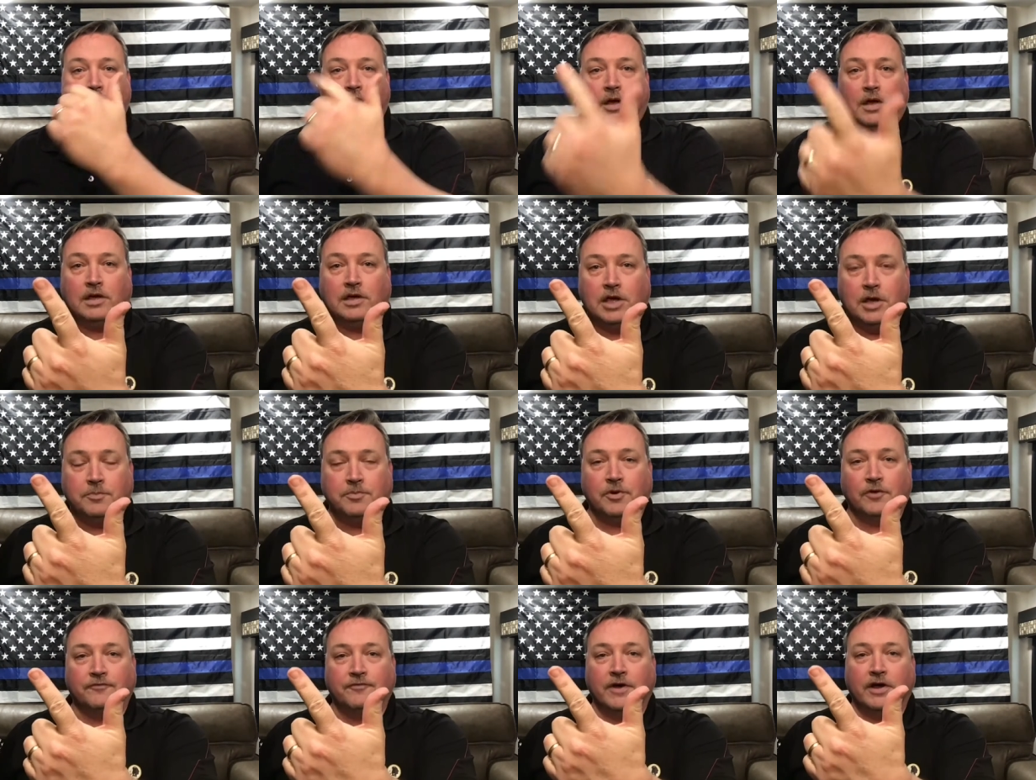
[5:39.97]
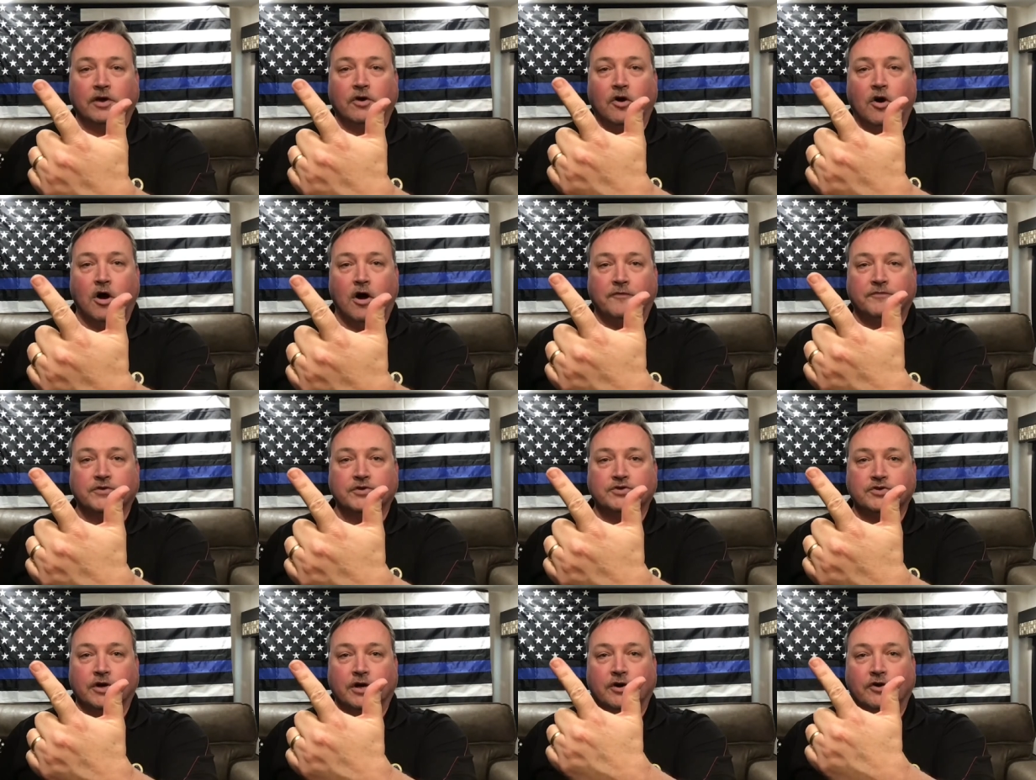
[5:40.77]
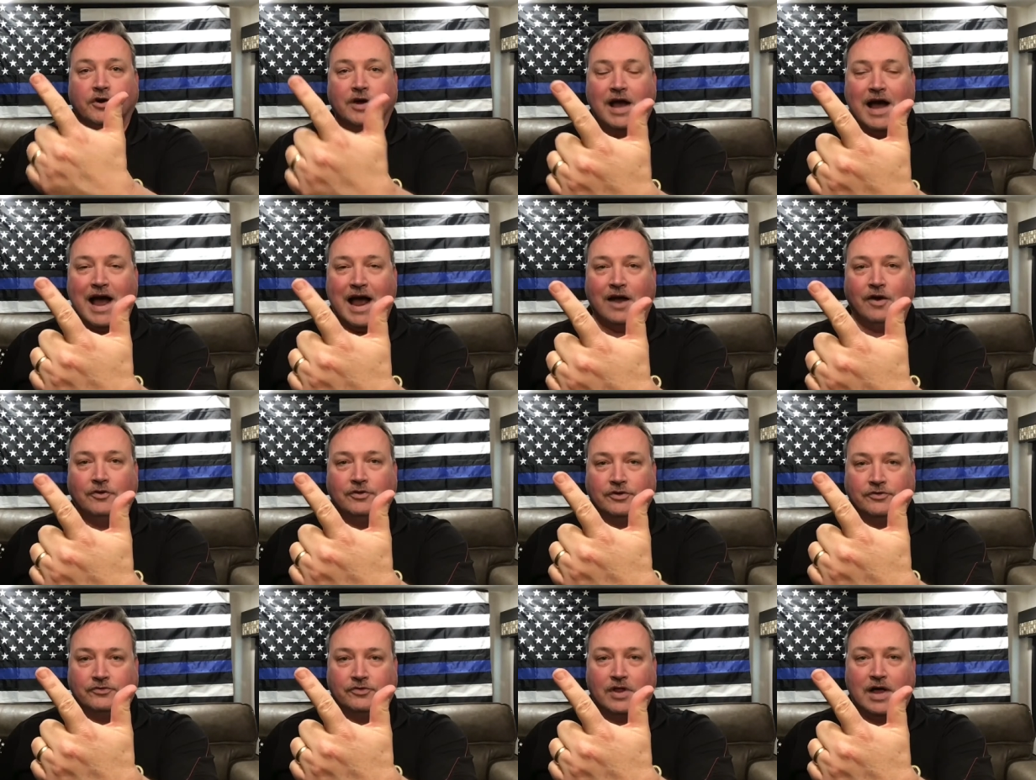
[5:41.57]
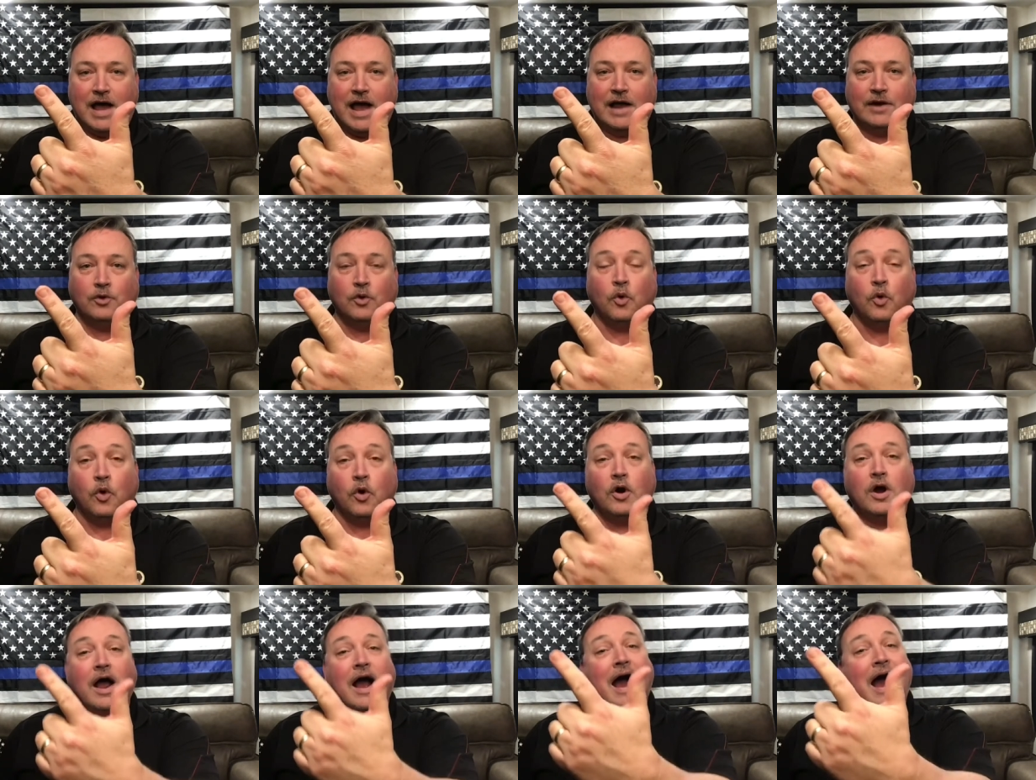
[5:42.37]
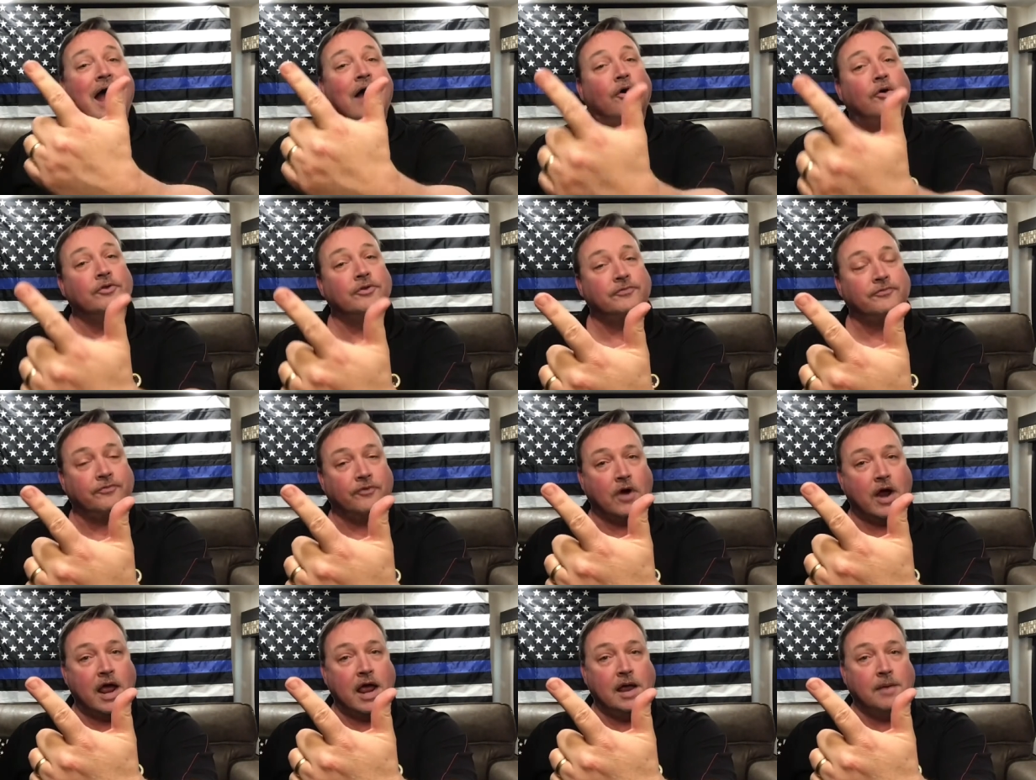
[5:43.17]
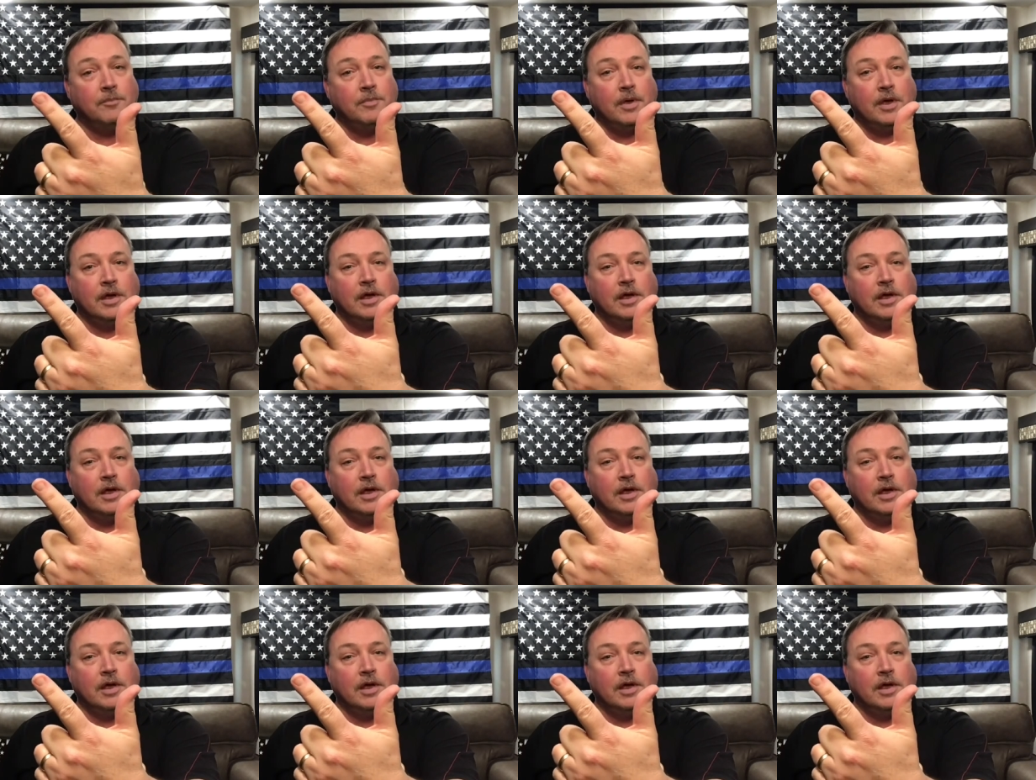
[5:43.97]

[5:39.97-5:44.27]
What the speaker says: Keep your finger off the trigger and high on the slide or high on the frame.